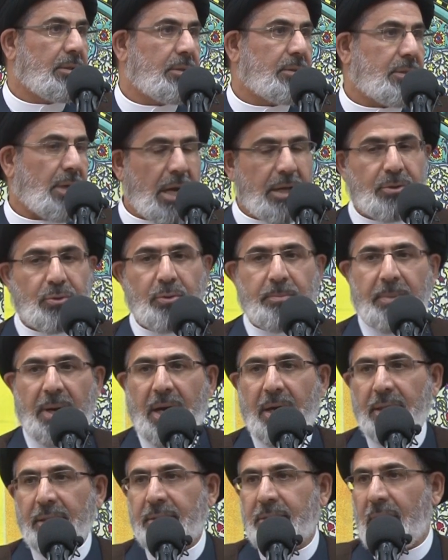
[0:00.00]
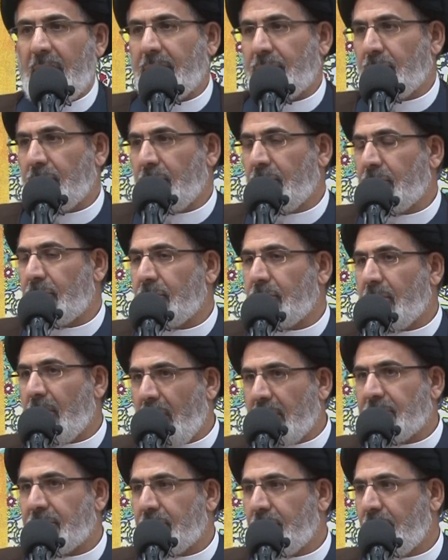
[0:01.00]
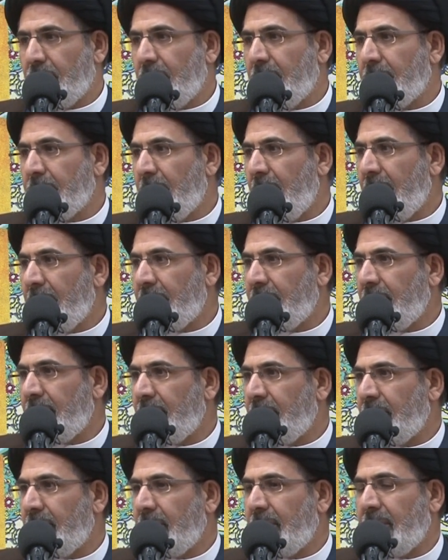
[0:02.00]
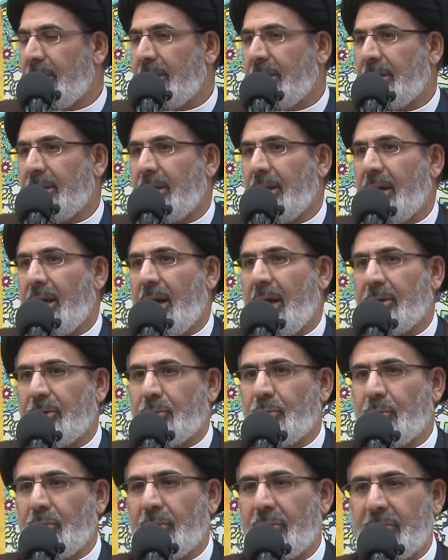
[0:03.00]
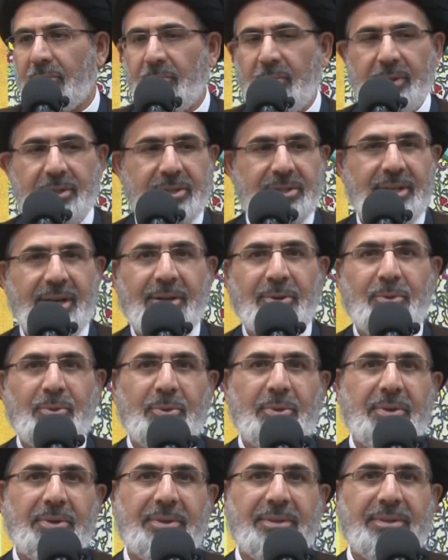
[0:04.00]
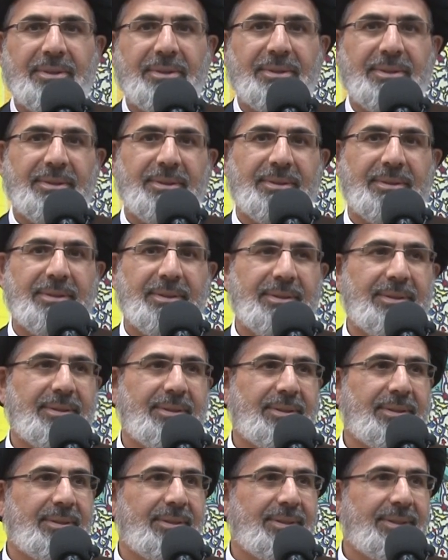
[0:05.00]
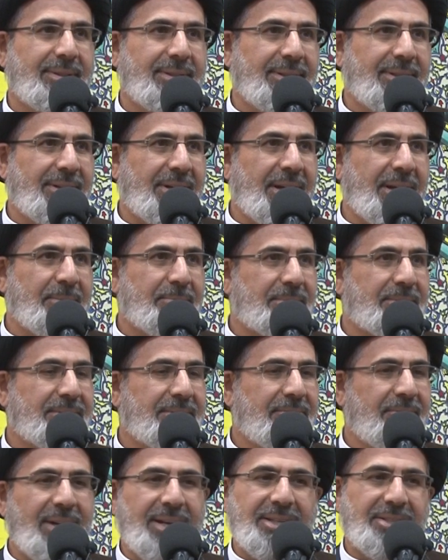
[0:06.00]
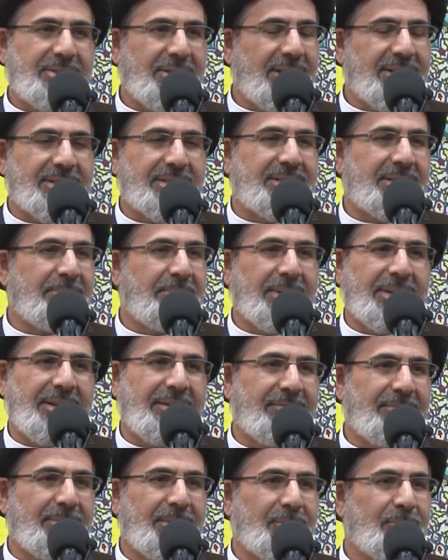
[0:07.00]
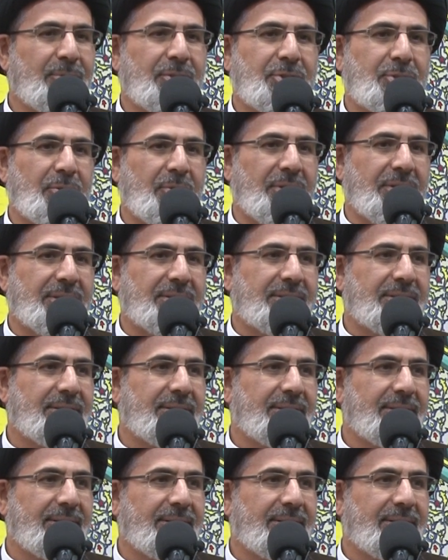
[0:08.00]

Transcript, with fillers: Try to buy, try to go to Costco and buy the, the angur. What is angur? Grapes. Grapes. Very tasty, believe me, you enjoy it.